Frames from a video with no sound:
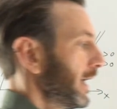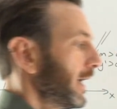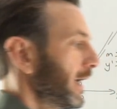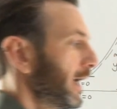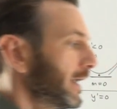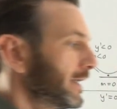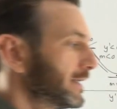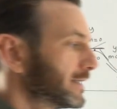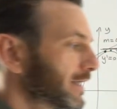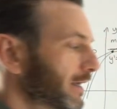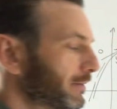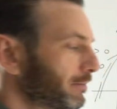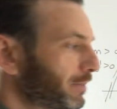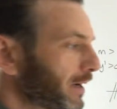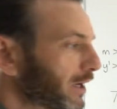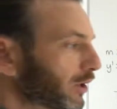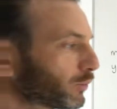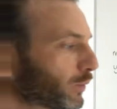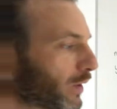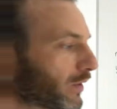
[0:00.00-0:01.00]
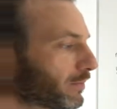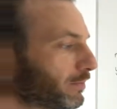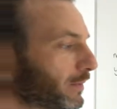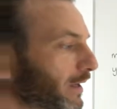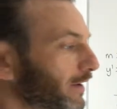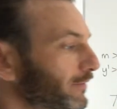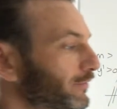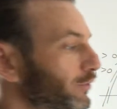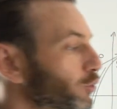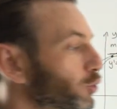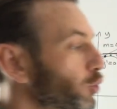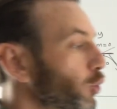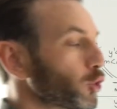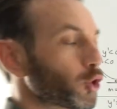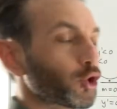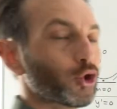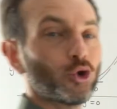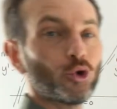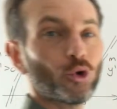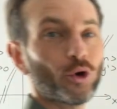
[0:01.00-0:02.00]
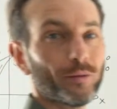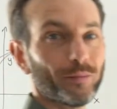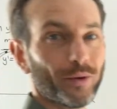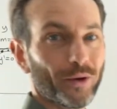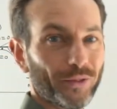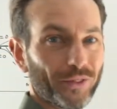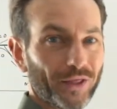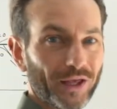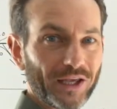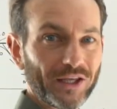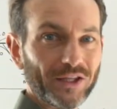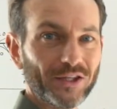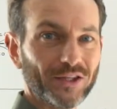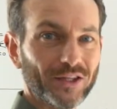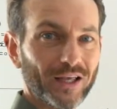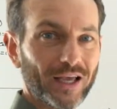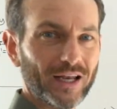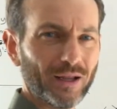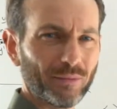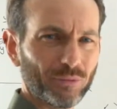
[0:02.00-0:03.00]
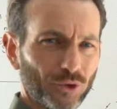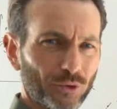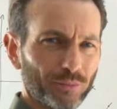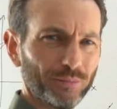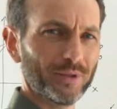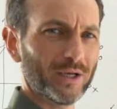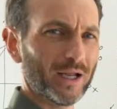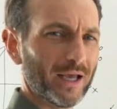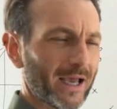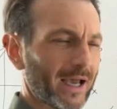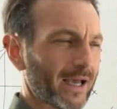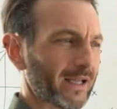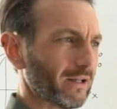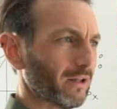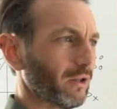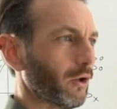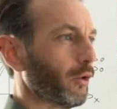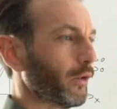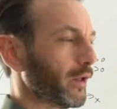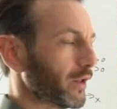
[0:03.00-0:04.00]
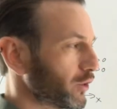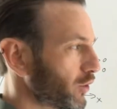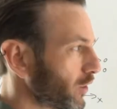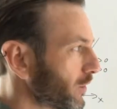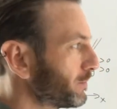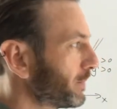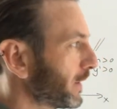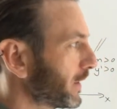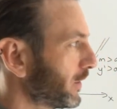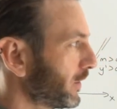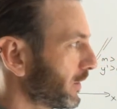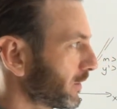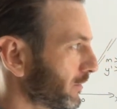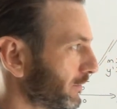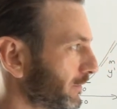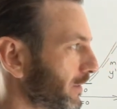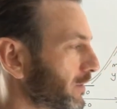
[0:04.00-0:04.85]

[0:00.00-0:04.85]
And bear with me if you're not sure about this, and I'm jumping ahead a little, it's just because of